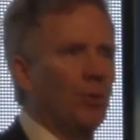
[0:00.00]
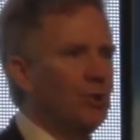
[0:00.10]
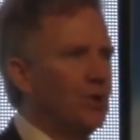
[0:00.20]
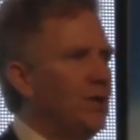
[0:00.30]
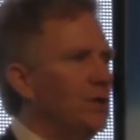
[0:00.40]

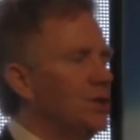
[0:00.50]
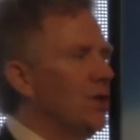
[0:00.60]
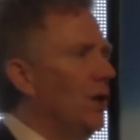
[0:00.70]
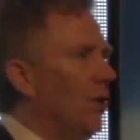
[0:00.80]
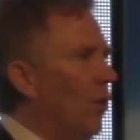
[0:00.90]
mode changes.
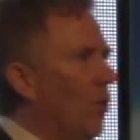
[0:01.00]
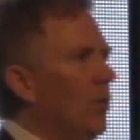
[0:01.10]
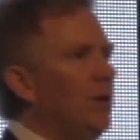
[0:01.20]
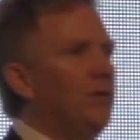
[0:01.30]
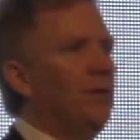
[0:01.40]

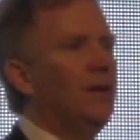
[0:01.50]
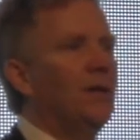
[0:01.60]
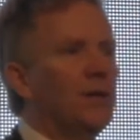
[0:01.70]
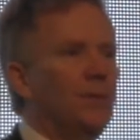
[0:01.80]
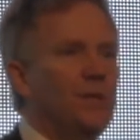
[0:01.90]
Only
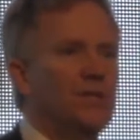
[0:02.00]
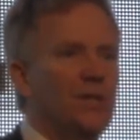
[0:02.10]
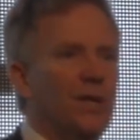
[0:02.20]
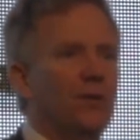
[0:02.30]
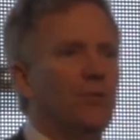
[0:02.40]
thing that can be
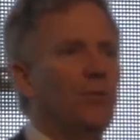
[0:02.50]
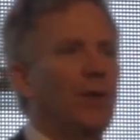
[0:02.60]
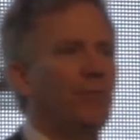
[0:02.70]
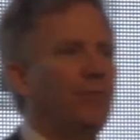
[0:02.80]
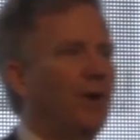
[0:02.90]
sent through
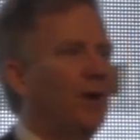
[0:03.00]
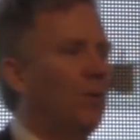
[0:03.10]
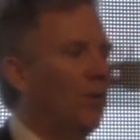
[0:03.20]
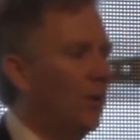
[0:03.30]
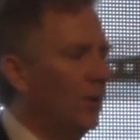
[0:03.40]
that
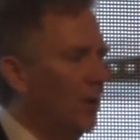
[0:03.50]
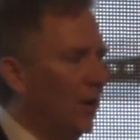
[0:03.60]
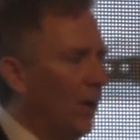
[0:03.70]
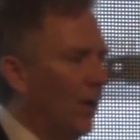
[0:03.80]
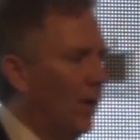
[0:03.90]
firewall
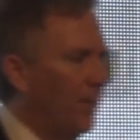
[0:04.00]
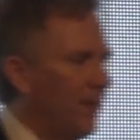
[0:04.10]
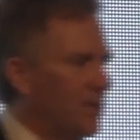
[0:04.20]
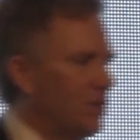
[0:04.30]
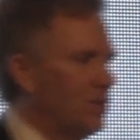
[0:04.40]
are
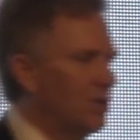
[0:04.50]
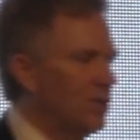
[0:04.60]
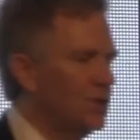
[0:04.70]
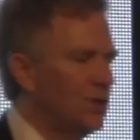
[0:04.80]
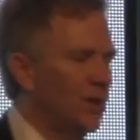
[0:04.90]

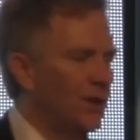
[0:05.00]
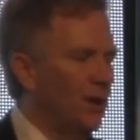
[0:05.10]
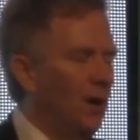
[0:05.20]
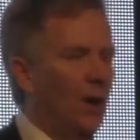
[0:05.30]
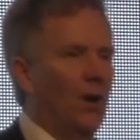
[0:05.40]
messages that
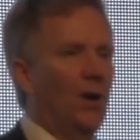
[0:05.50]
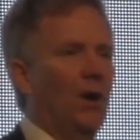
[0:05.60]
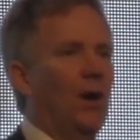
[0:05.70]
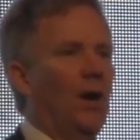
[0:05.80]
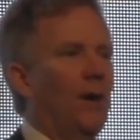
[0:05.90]

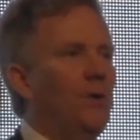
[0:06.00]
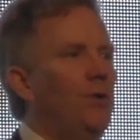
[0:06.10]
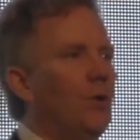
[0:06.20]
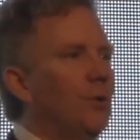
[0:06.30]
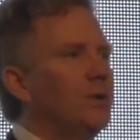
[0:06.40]
are uh,
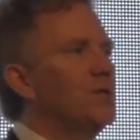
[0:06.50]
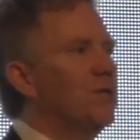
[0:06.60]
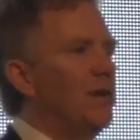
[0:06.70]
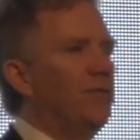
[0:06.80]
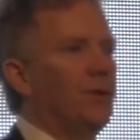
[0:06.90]
known
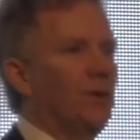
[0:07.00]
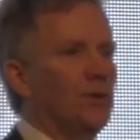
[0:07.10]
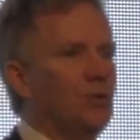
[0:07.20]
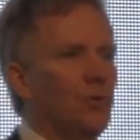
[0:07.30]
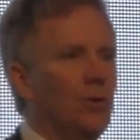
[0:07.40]
safe to the
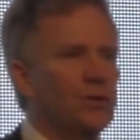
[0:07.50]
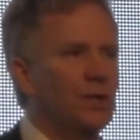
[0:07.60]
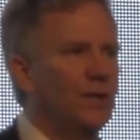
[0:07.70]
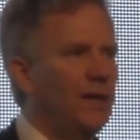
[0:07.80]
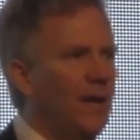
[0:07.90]
controllers.
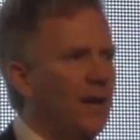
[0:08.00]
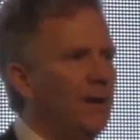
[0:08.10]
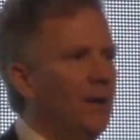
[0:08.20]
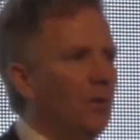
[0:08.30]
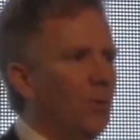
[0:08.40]

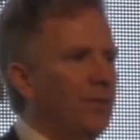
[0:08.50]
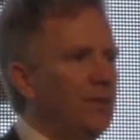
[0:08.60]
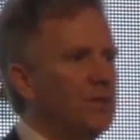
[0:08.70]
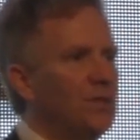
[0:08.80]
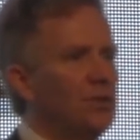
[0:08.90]
Again, what
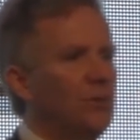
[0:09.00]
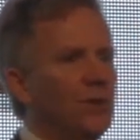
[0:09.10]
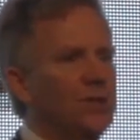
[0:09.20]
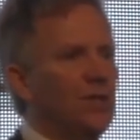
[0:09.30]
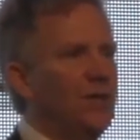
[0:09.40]
this is
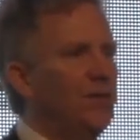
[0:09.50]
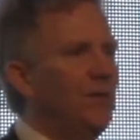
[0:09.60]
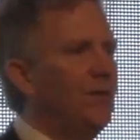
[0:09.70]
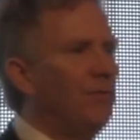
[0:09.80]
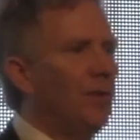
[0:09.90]
doing is even
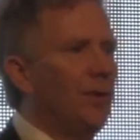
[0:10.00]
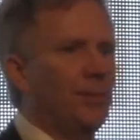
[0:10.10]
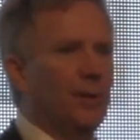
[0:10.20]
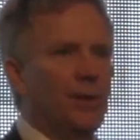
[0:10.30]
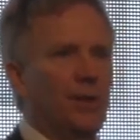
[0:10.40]
if a
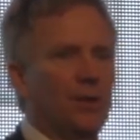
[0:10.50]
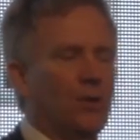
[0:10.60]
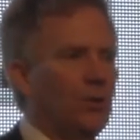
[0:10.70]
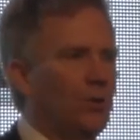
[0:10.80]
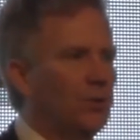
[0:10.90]
vulnerability
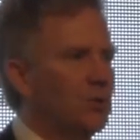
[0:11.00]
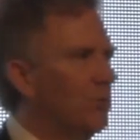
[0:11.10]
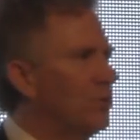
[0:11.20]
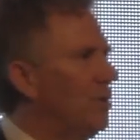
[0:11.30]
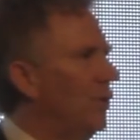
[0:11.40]
occurs
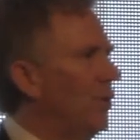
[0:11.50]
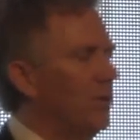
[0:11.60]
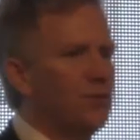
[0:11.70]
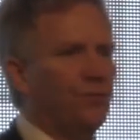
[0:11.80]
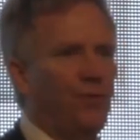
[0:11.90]
or,
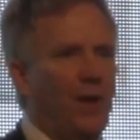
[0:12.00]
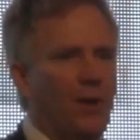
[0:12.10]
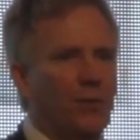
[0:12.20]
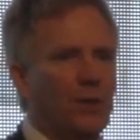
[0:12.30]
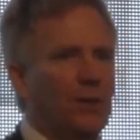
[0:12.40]
or is
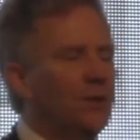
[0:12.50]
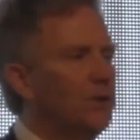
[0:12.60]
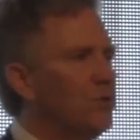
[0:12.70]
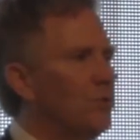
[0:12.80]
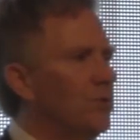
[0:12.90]
found in the
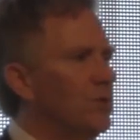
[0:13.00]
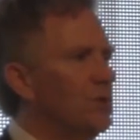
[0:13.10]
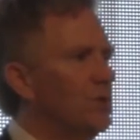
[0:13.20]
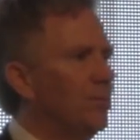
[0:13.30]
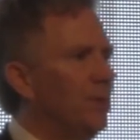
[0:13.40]
control
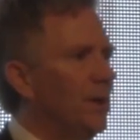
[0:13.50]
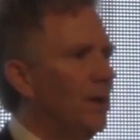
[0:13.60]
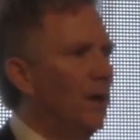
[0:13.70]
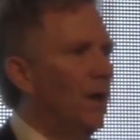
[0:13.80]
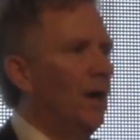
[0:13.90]
system,
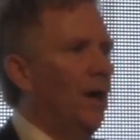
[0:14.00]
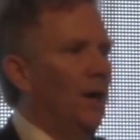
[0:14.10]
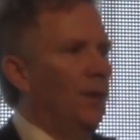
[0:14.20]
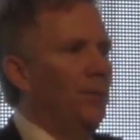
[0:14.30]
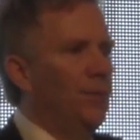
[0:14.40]

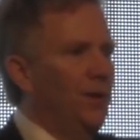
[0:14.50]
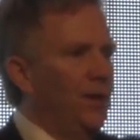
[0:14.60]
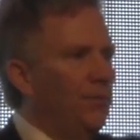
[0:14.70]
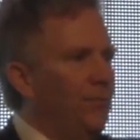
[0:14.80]
the